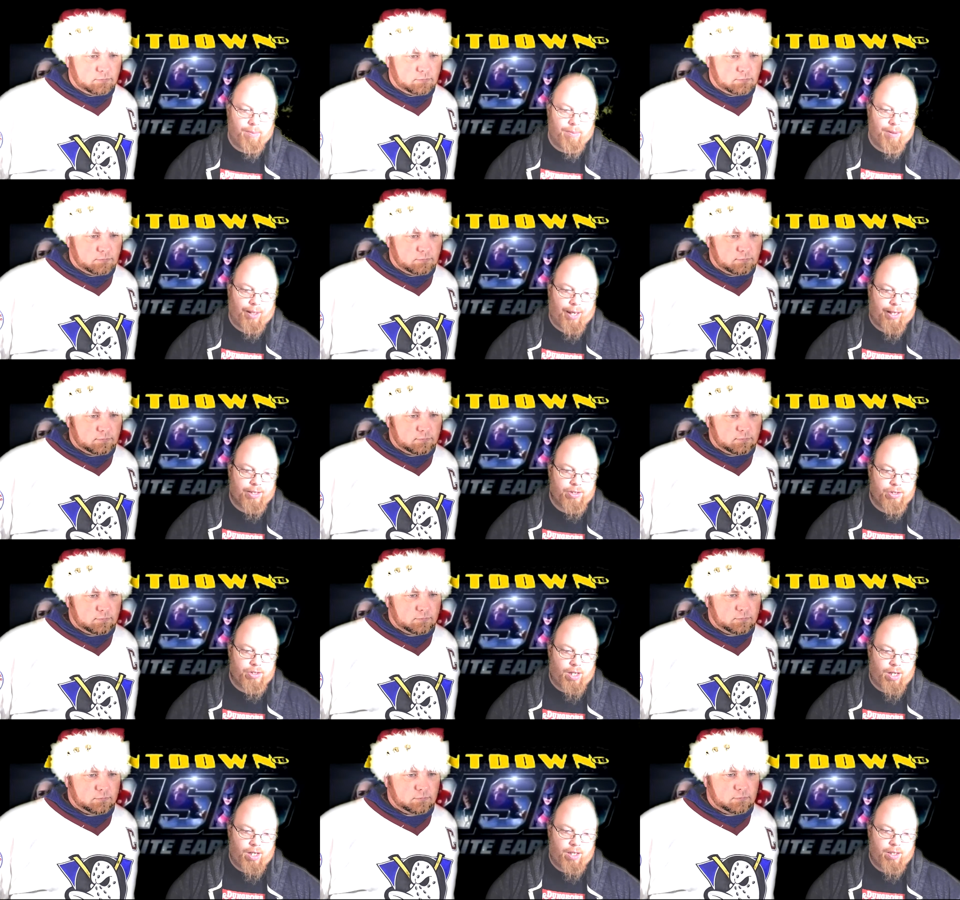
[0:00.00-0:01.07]

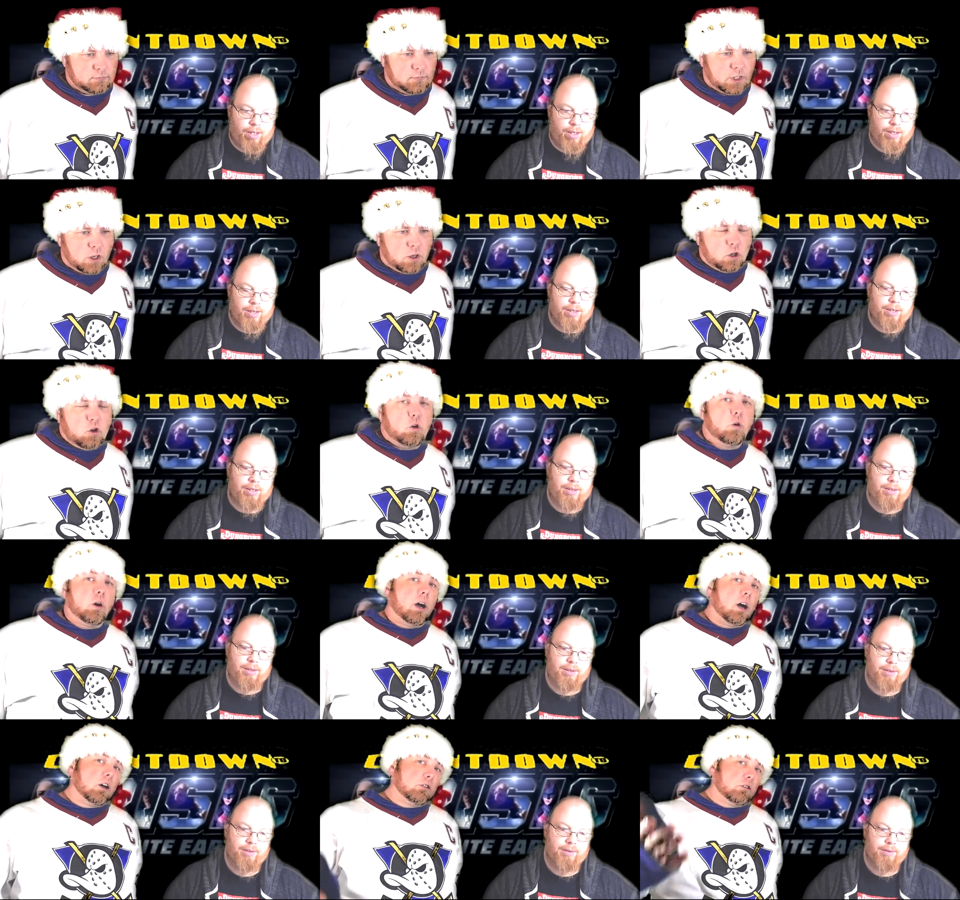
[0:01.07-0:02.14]
Speaker 1: Blackstar,
Speaker 2: who
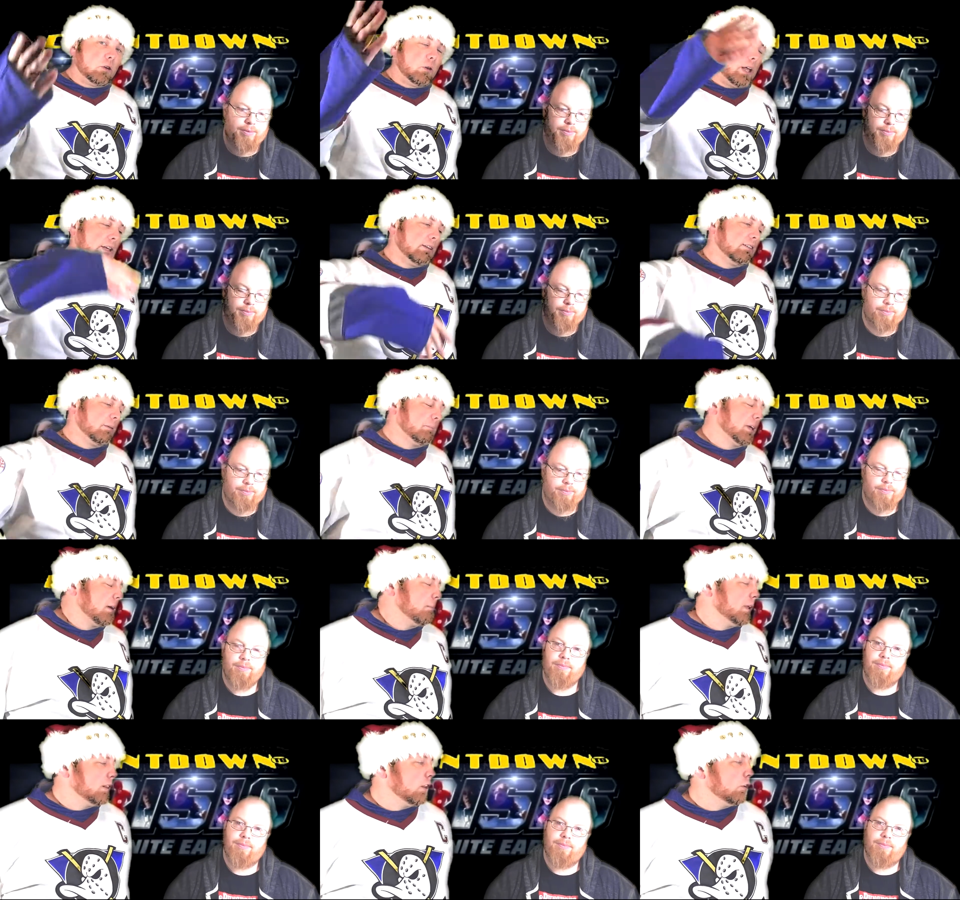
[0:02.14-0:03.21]
also ends up
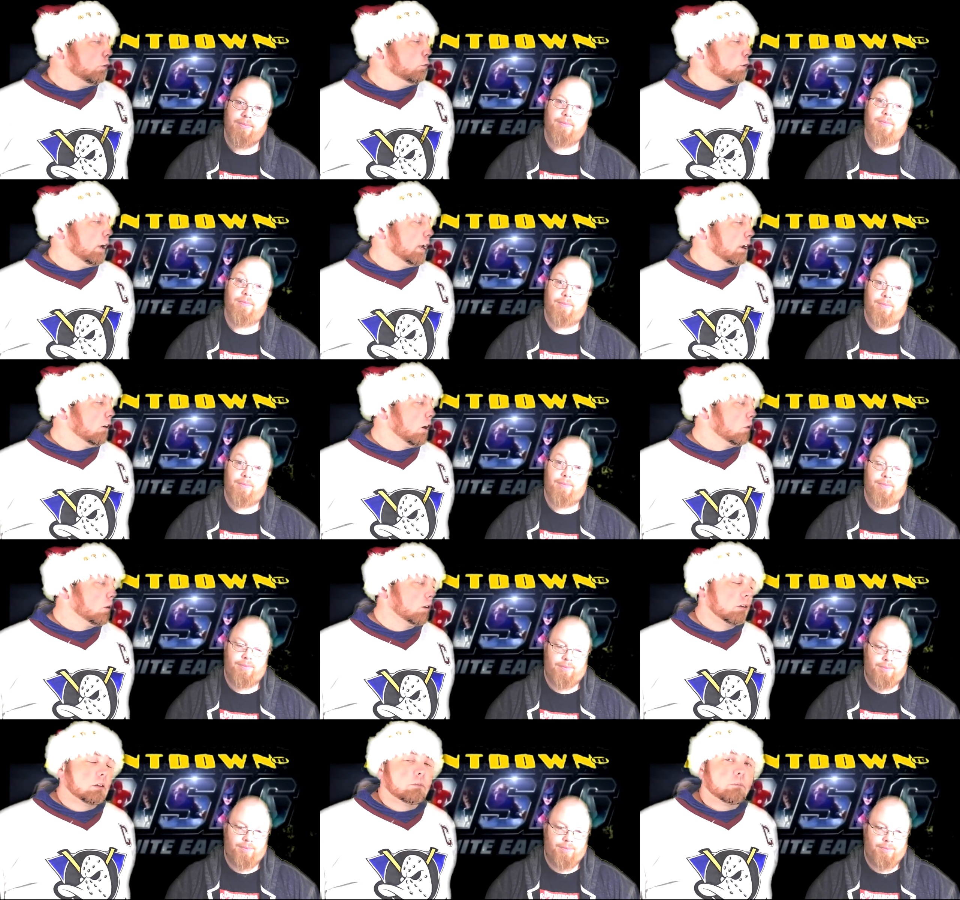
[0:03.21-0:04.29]
becoming the new Green Arrow
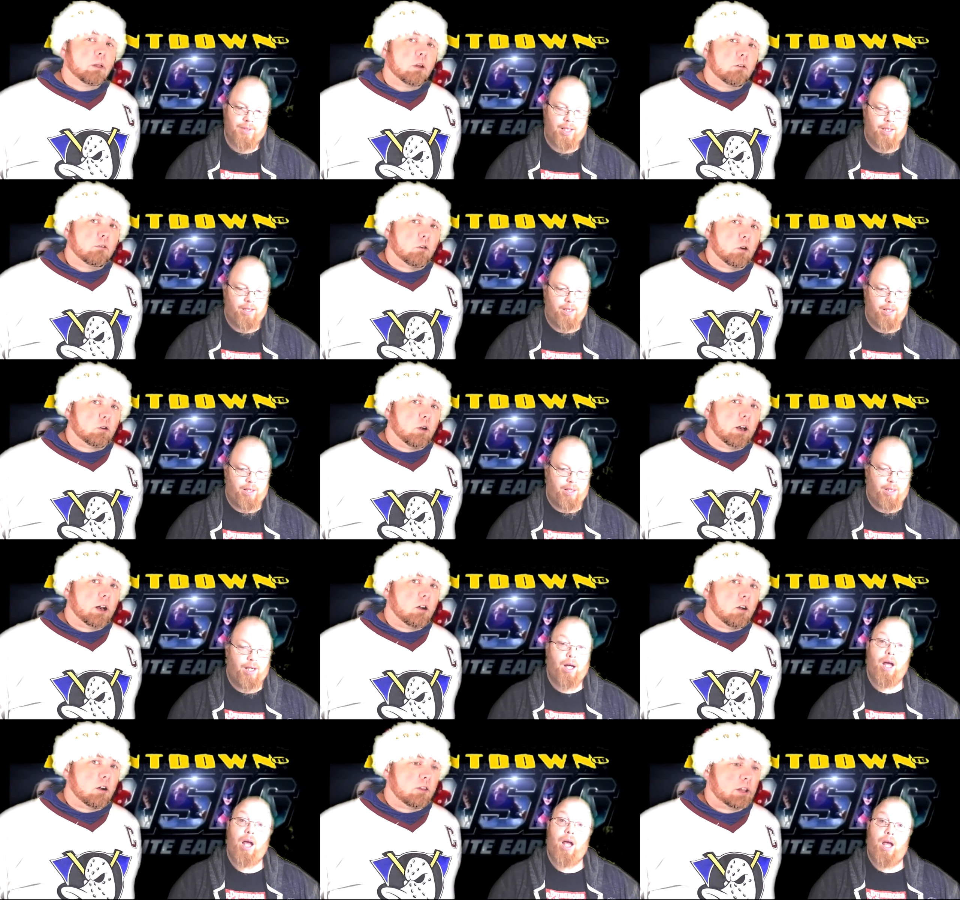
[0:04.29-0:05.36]
for Green
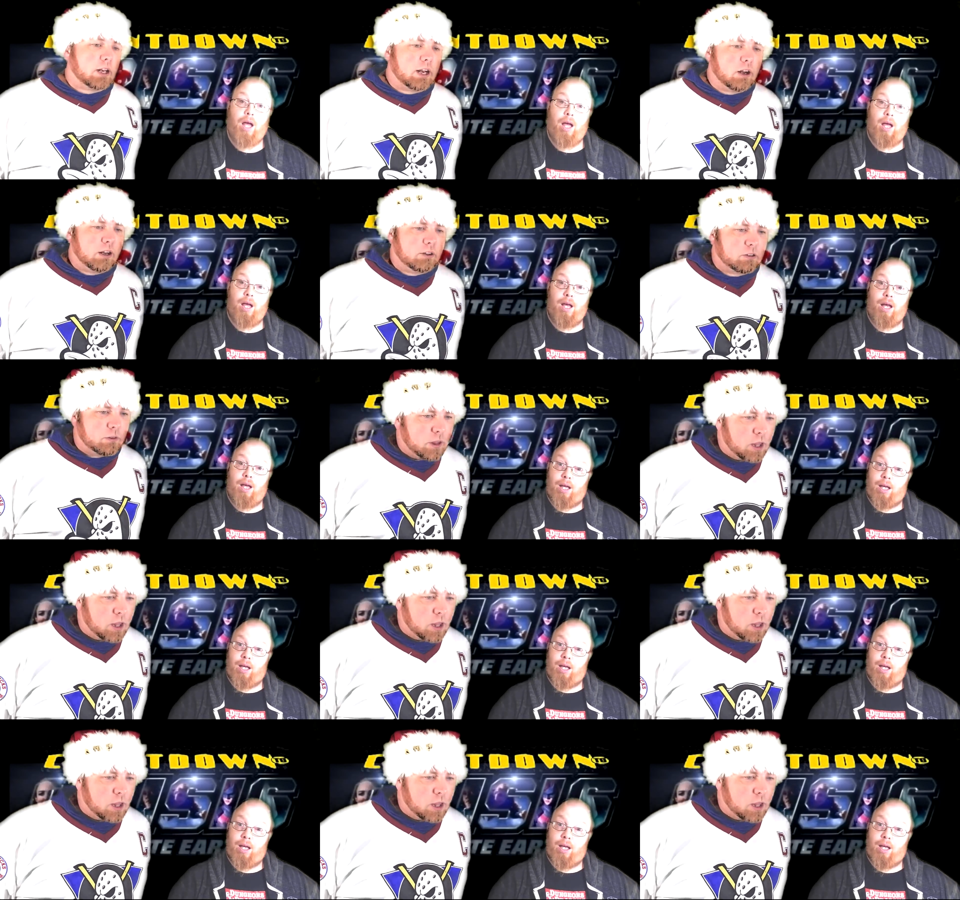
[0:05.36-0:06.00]
Arrow and the Canaries.